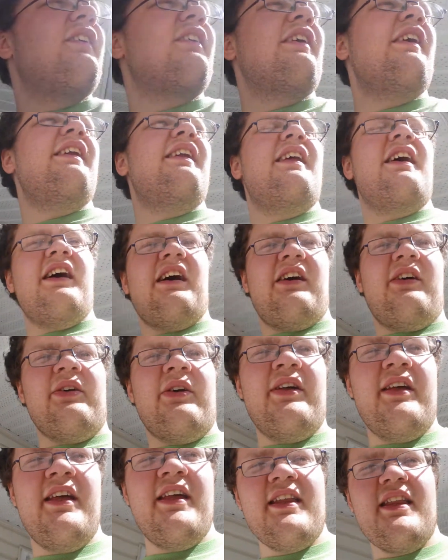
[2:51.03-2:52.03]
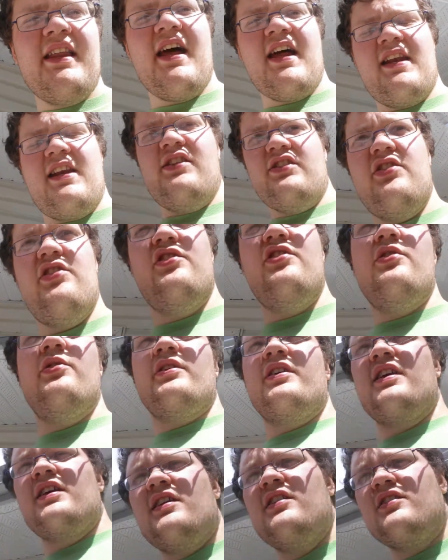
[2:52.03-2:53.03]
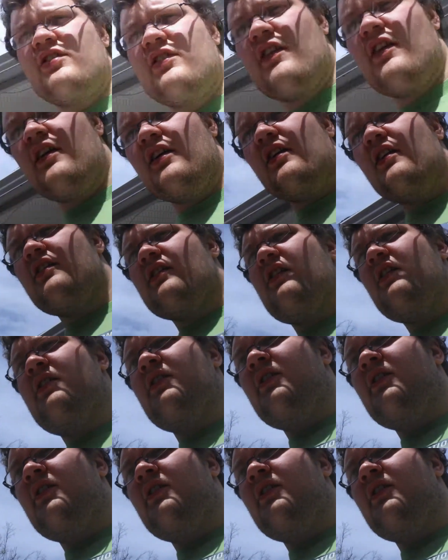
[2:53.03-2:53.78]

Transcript: Right now, that is doing its thing.